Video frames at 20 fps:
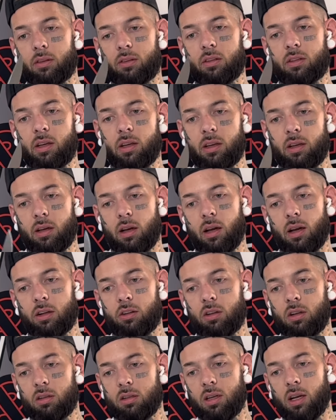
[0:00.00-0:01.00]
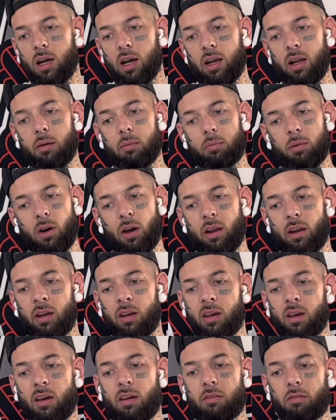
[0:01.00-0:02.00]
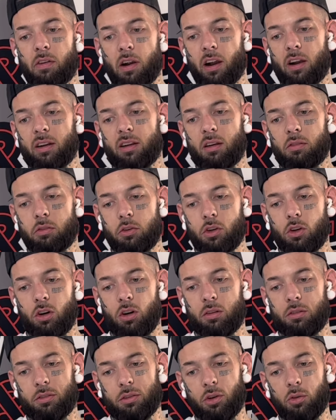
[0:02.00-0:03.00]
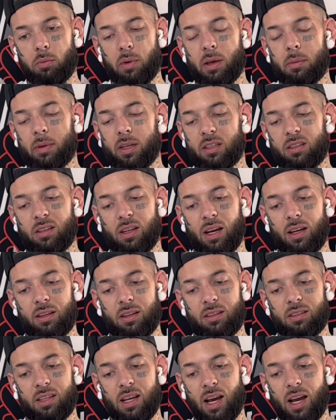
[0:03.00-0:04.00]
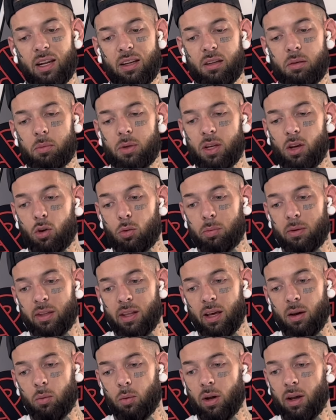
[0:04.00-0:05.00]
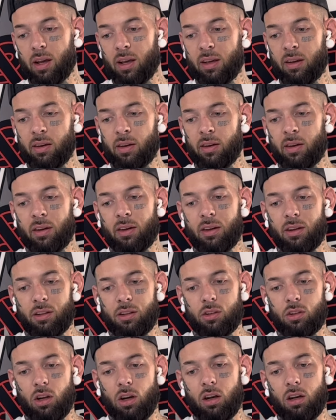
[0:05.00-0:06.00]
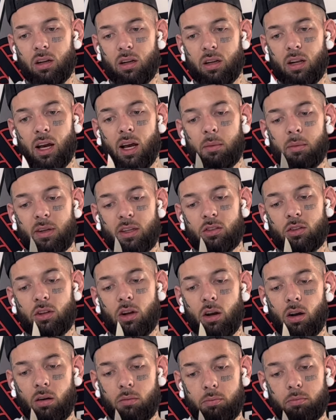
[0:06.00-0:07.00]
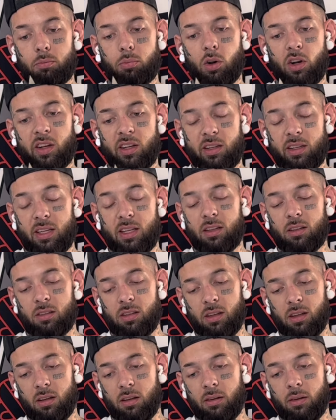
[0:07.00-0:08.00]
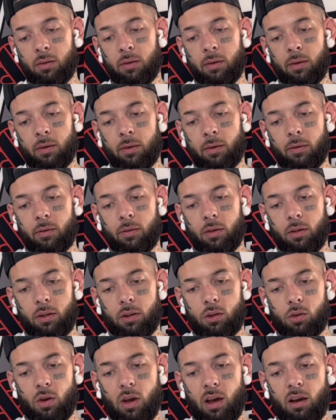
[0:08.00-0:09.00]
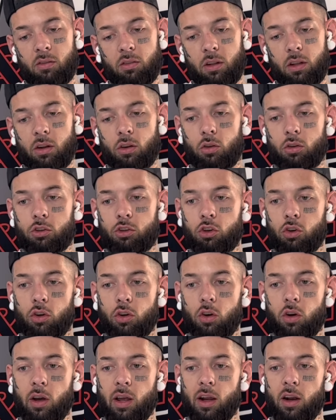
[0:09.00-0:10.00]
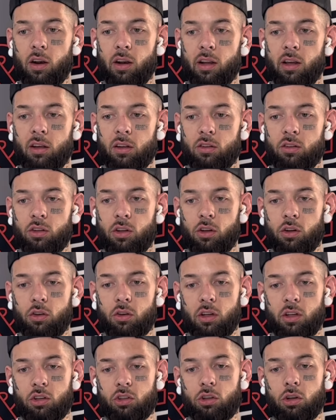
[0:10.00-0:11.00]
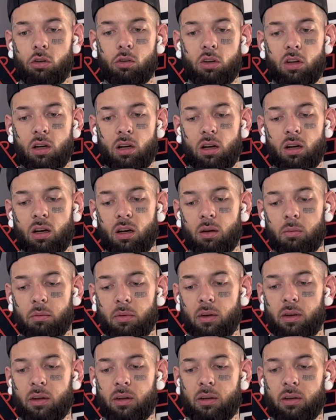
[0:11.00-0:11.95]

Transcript: See, I just got it, but very difficult, so maybe it's not designed to be open that way. The ergonomics are pretty decent. You have a little choil area so you can choke up.